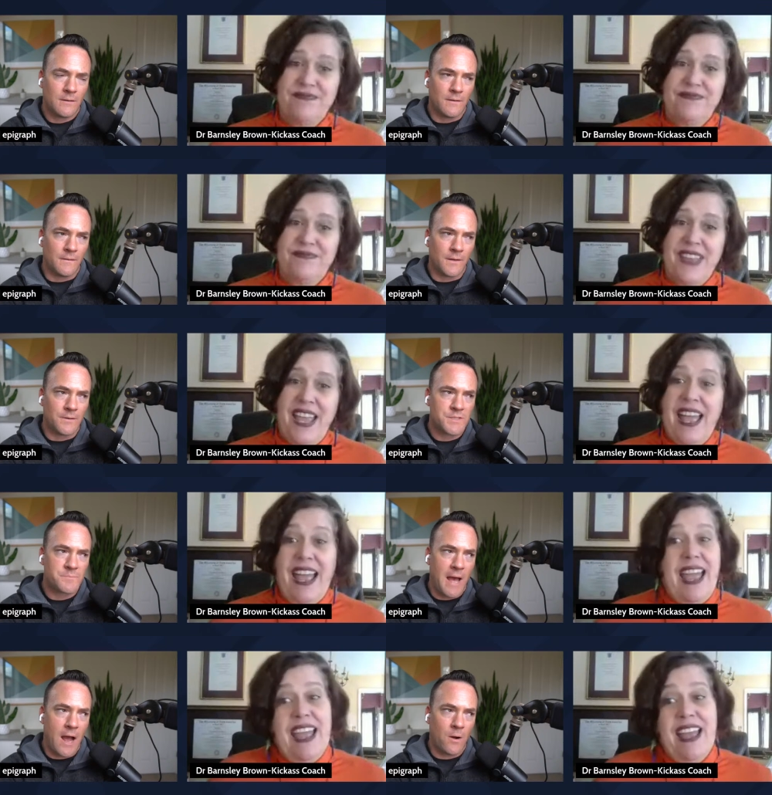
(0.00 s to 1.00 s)
Speaker 1: There is
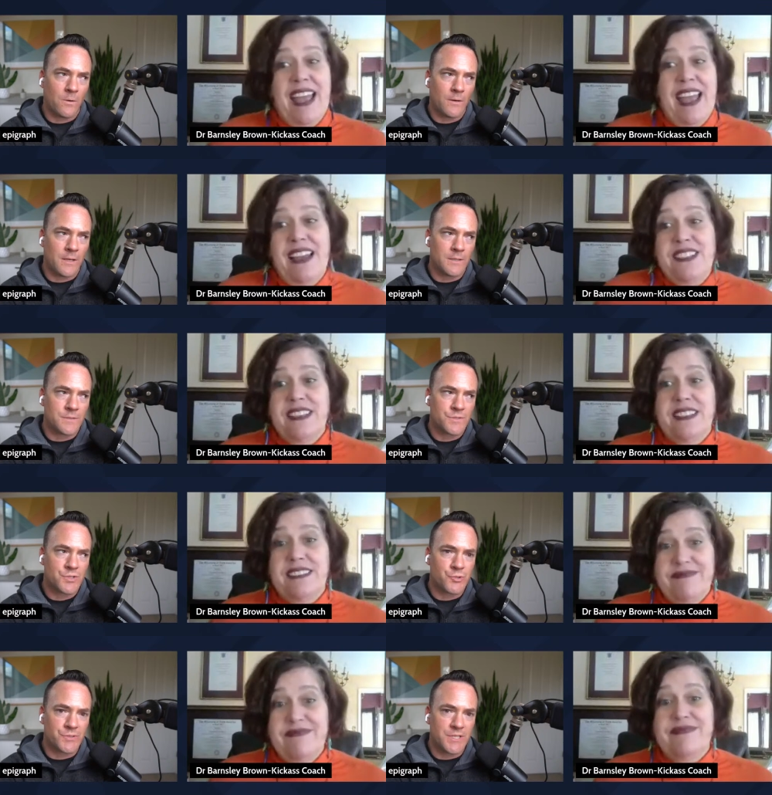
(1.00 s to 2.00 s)
power and, in
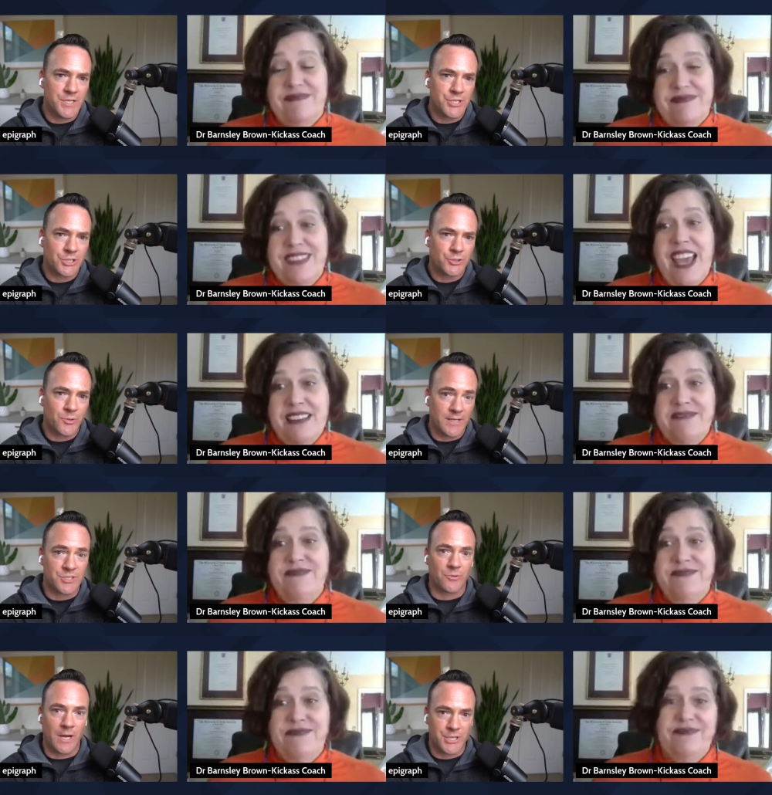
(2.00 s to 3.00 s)
strategic
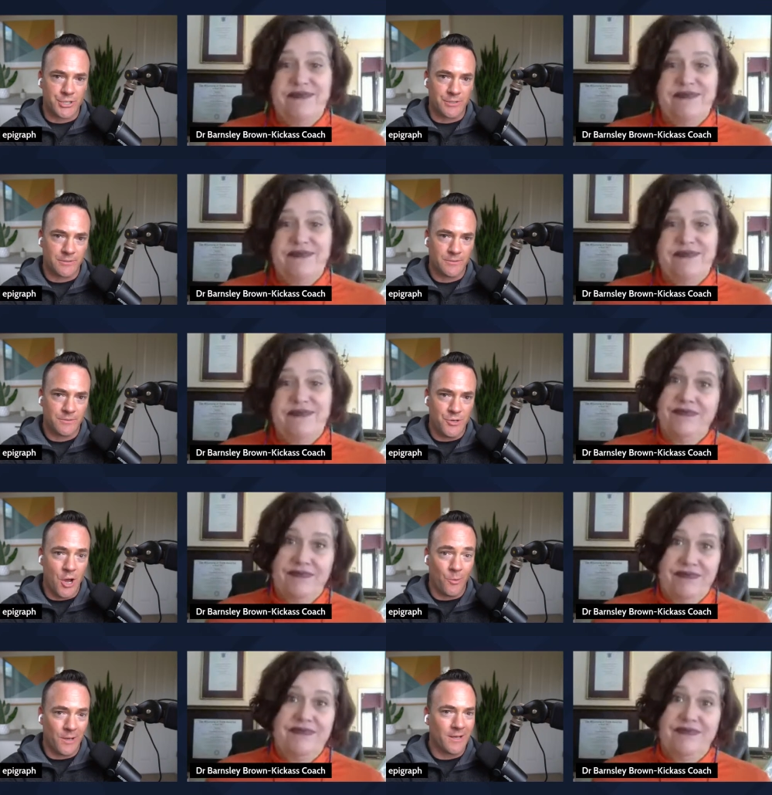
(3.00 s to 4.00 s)
transgression
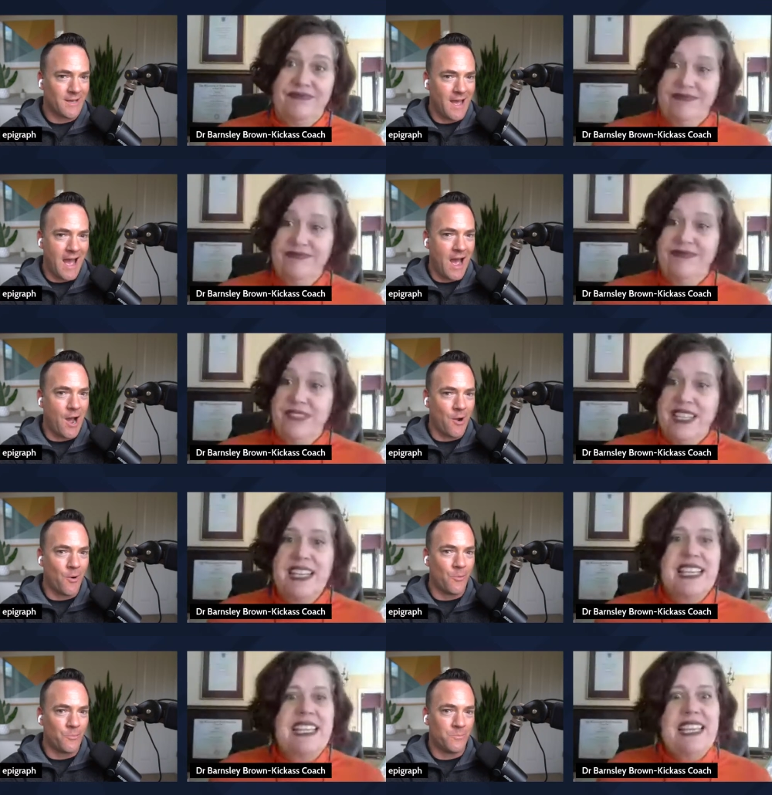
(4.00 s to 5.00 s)
knowing
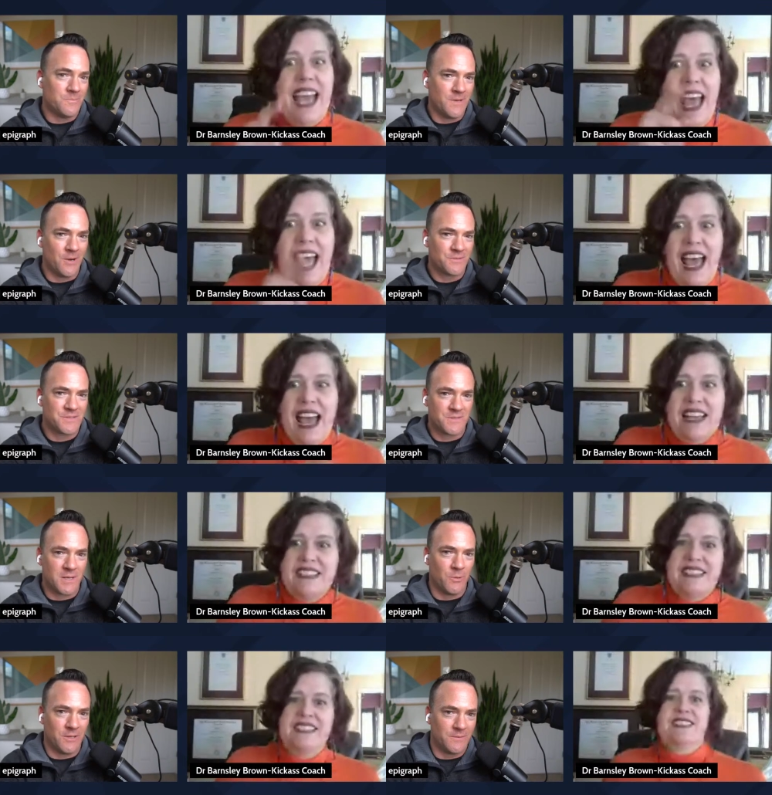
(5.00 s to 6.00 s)
how yes. you know,
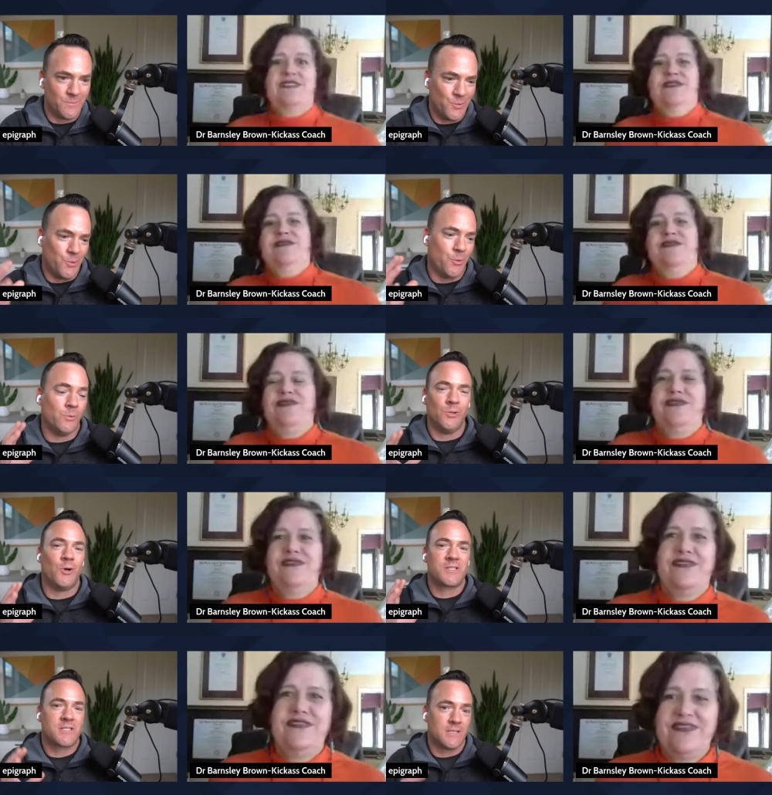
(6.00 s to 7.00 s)
someone who
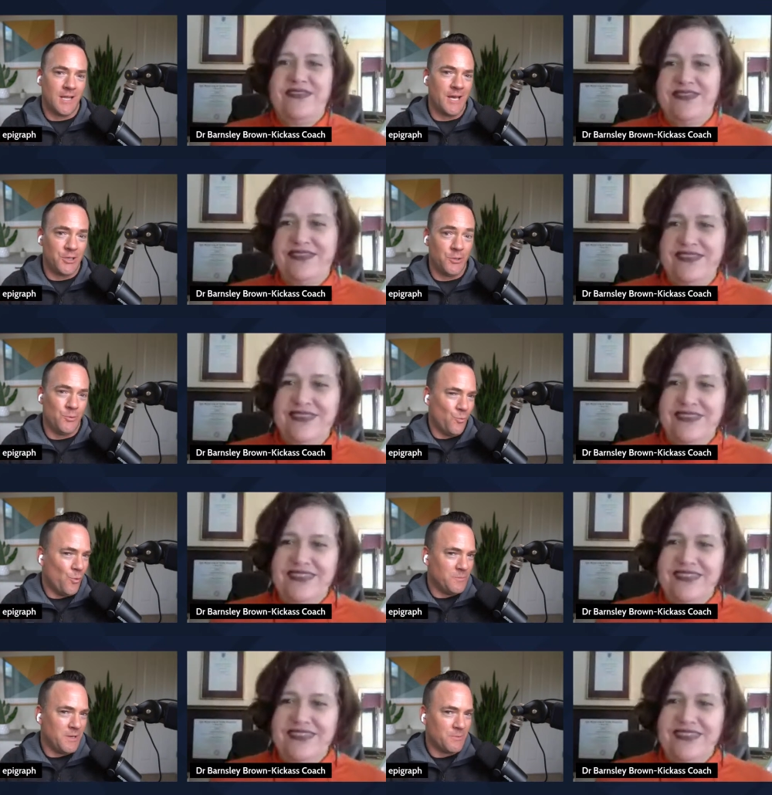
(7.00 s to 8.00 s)
looks like you
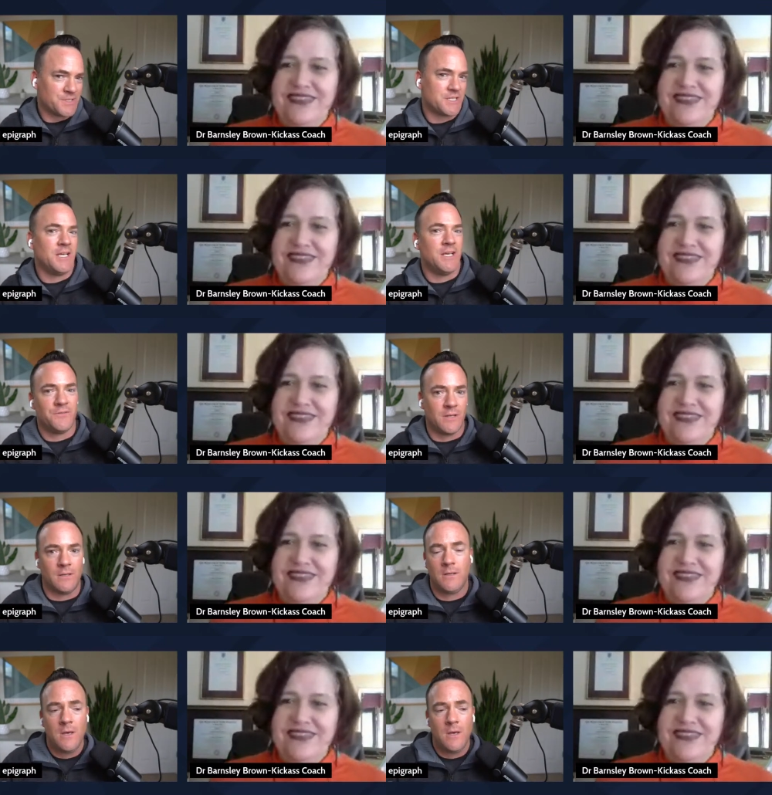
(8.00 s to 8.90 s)
would be received and